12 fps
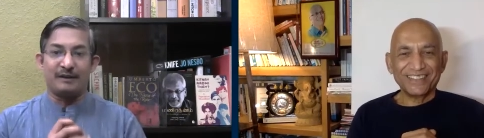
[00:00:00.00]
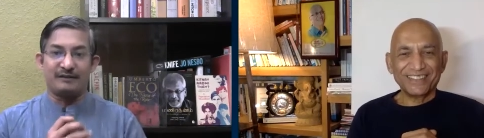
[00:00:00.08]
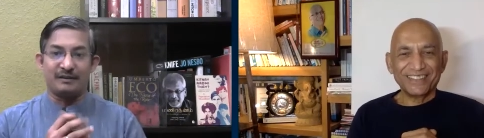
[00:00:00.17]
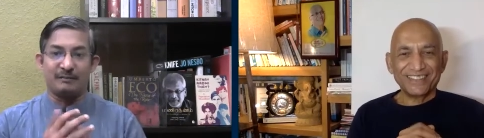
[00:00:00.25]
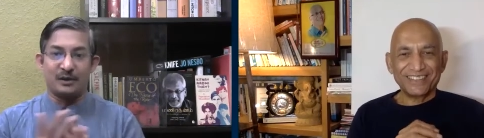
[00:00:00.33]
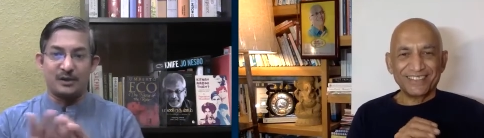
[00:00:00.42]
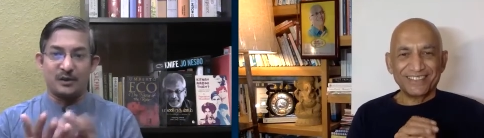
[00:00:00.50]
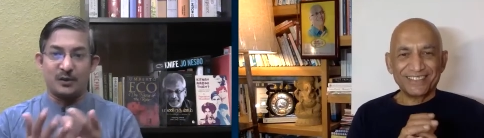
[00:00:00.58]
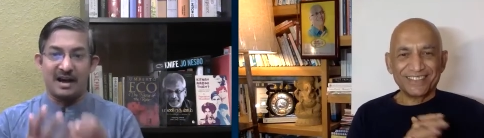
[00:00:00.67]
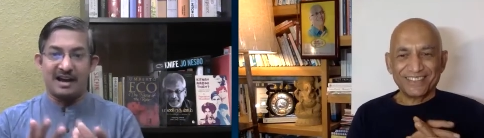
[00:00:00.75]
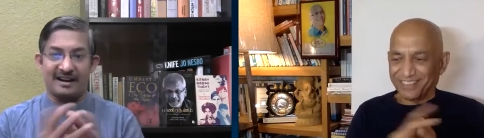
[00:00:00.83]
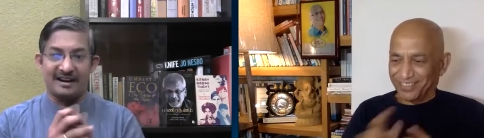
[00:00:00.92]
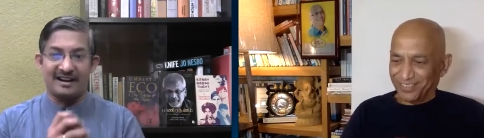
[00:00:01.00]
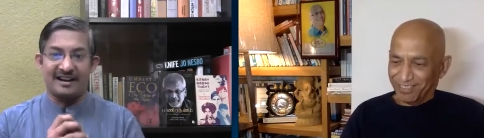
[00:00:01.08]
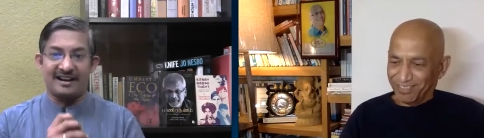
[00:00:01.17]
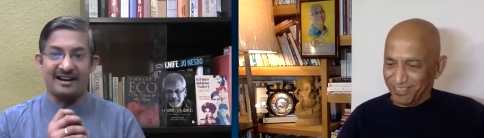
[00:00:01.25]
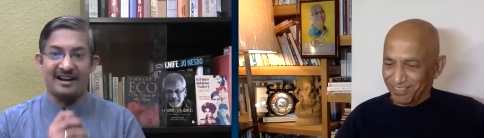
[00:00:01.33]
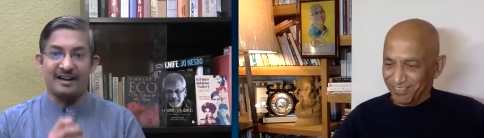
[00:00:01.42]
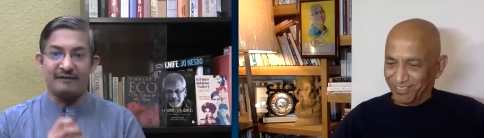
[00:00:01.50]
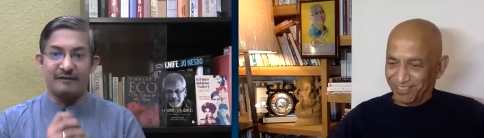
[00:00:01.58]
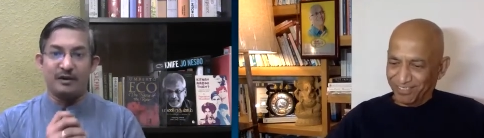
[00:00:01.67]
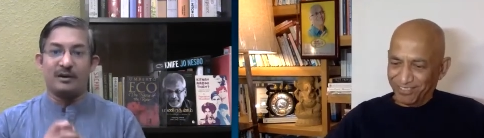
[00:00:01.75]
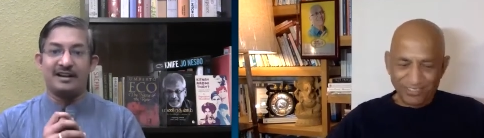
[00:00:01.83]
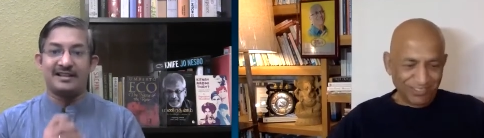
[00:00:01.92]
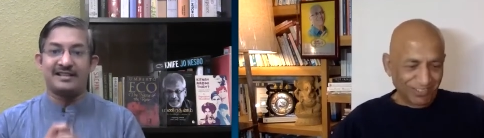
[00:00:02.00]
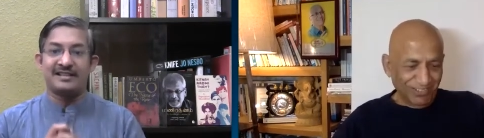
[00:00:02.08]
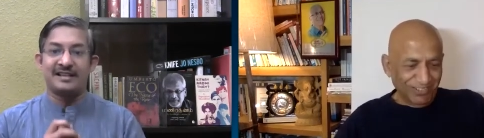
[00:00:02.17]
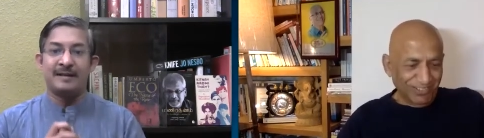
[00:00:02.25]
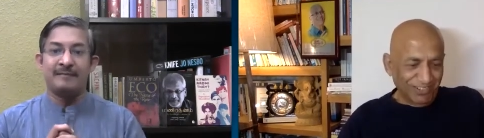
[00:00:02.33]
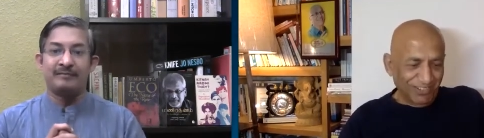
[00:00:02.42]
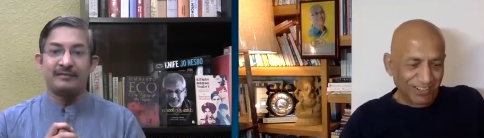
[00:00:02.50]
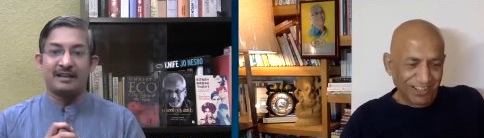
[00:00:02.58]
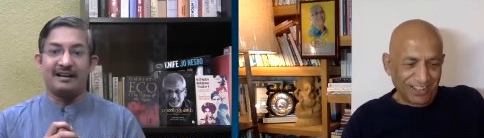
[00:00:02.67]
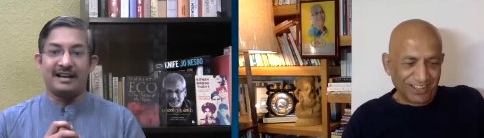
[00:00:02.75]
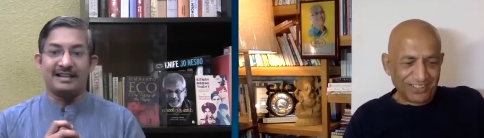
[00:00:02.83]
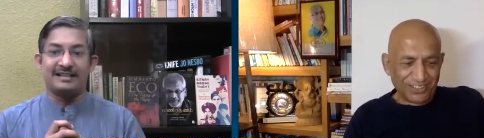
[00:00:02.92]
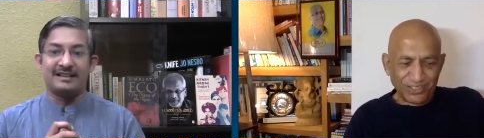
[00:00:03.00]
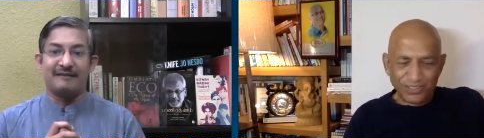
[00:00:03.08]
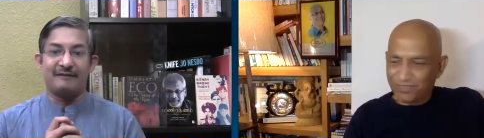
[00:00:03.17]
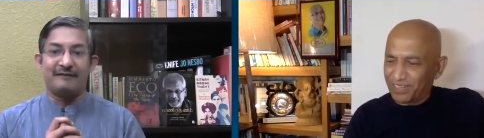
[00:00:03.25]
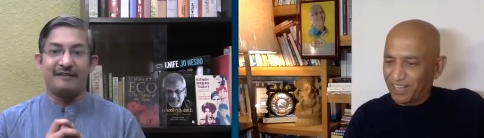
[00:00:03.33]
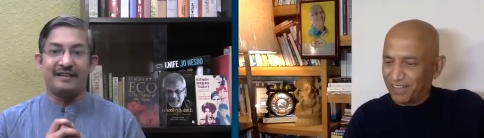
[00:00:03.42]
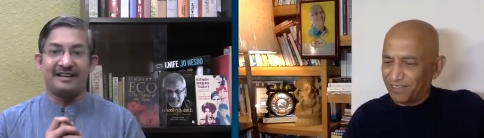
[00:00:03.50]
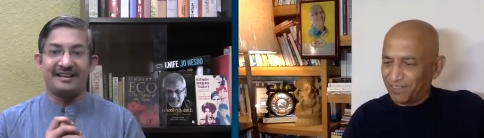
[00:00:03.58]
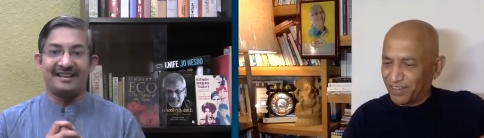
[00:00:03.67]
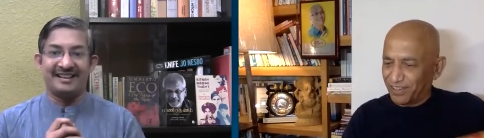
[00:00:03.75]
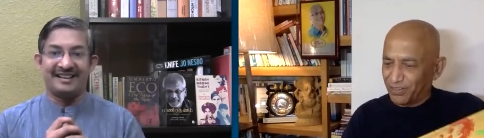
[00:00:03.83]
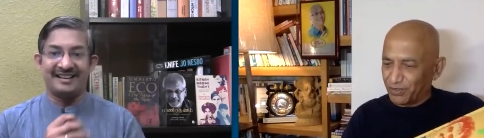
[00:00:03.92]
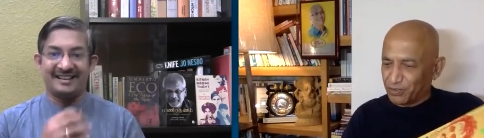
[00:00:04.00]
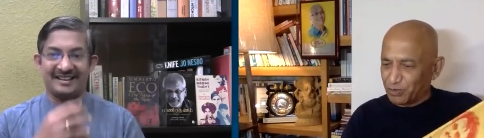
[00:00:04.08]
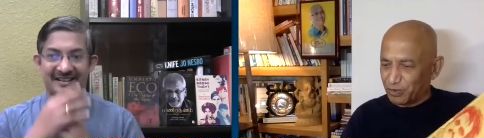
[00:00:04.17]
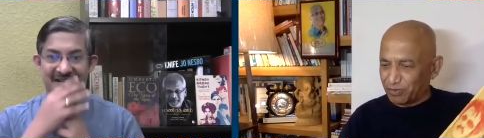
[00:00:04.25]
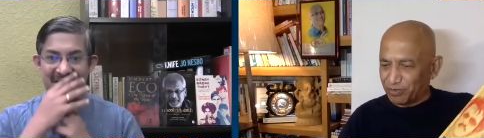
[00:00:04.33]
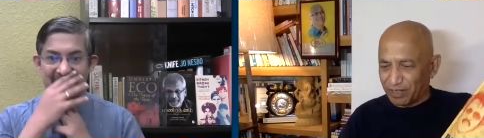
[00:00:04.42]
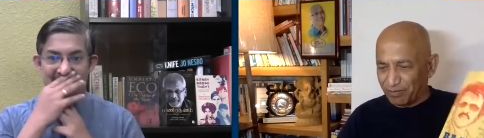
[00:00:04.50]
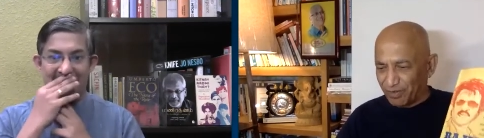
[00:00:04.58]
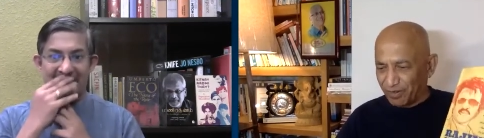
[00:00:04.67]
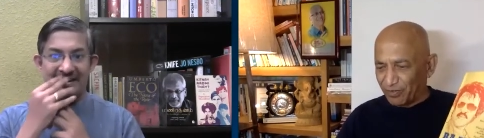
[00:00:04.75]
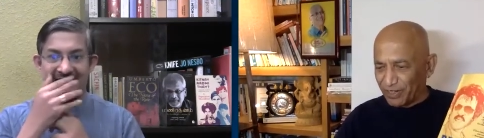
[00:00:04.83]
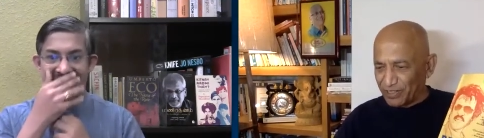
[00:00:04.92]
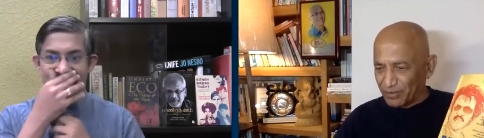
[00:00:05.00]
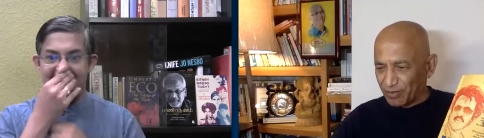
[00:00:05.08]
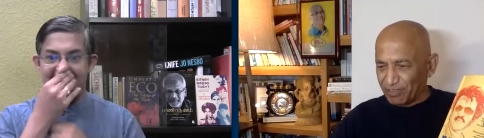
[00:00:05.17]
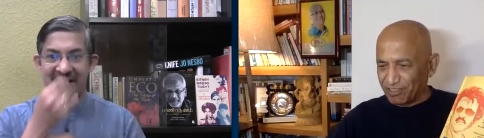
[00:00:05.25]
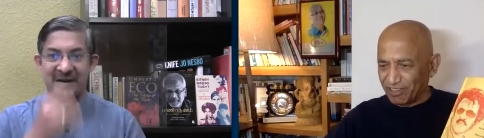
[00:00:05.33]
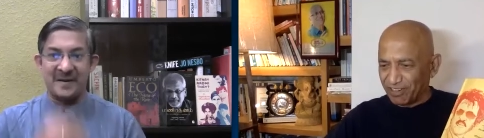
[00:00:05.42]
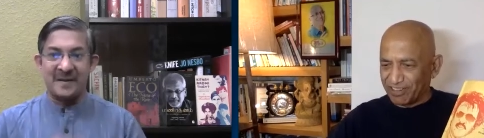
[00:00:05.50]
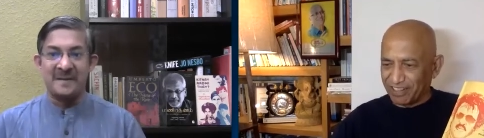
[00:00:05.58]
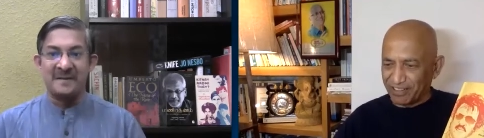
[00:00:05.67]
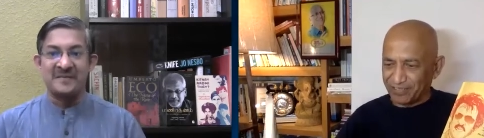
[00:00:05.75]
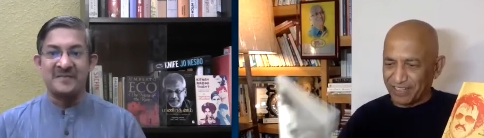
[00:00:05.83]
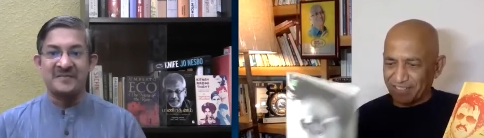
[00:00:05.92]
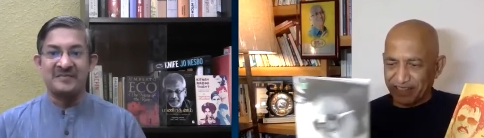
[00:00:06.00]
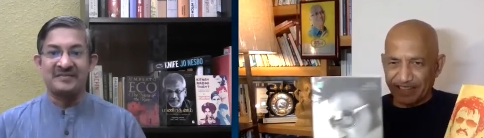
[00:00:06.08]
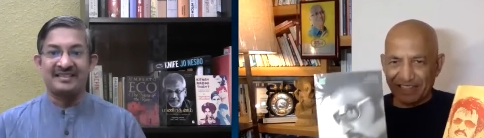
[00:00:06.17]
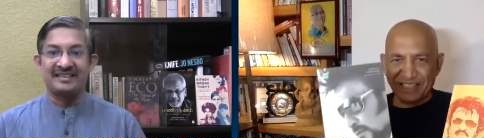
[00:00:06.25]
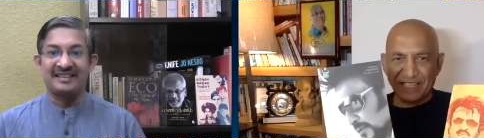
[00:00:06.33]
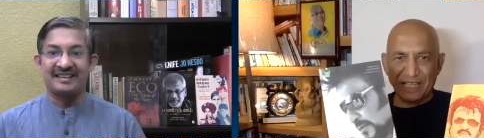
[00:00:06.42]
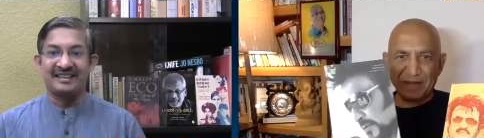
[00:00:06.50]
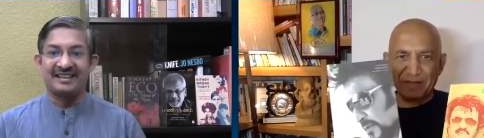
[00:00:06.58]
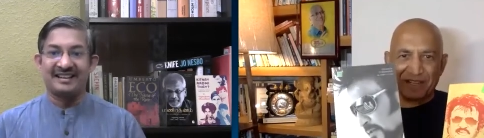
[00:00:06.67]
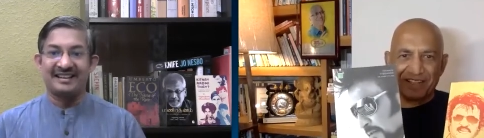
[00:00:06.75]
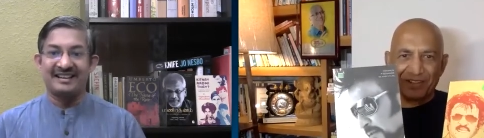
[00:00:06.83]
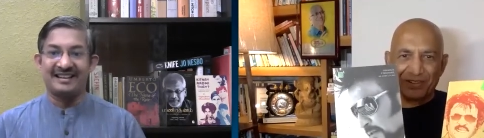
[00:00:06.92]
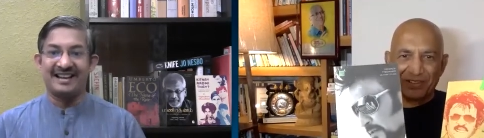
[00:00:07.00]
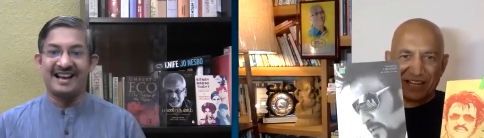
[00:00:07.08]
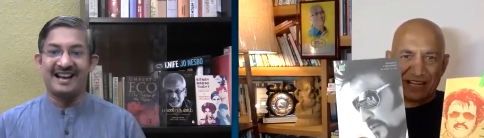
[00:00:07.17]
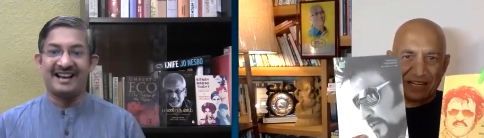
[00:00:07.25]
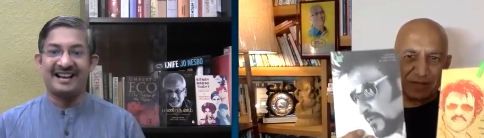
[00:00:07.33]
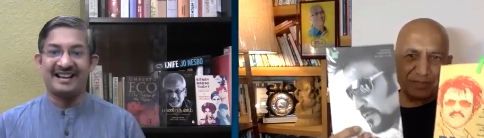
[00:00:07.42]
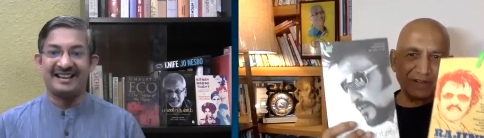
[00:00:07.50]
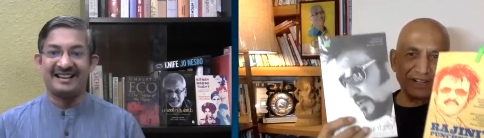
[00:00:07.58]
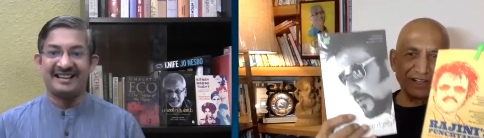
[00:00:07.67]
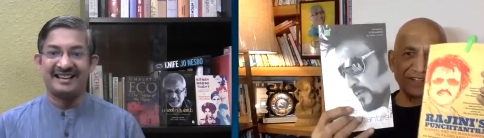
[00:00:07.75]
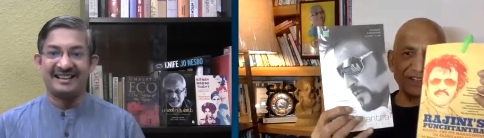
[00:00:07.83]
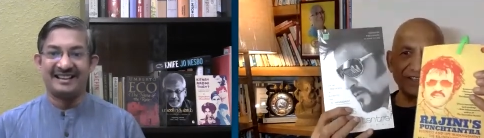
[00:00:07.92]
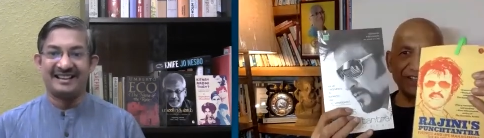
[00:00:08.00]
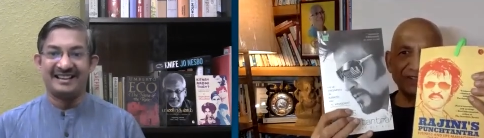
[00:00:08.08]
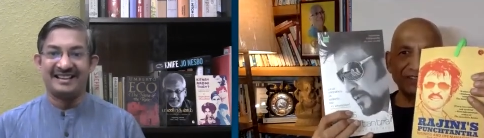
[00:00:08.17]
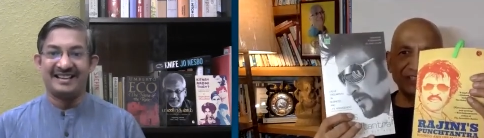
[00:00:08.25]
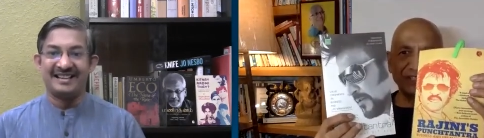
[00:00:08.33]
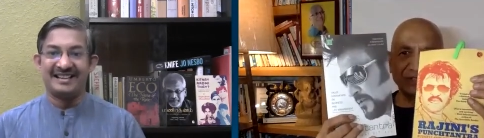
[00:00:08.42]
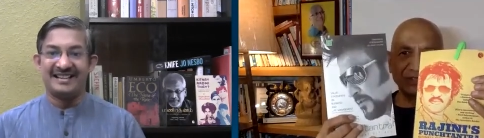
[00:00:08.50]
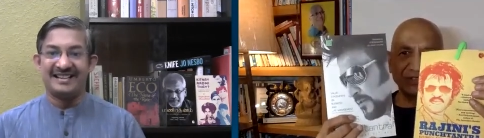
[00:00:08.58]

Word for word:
Speaker 1: of the book to our our, our viewers oh yeah
Speaker 2: so we have uh, you know two of them uh, one is the original kind of thing that i came and you know the yeah. later part of it you know these two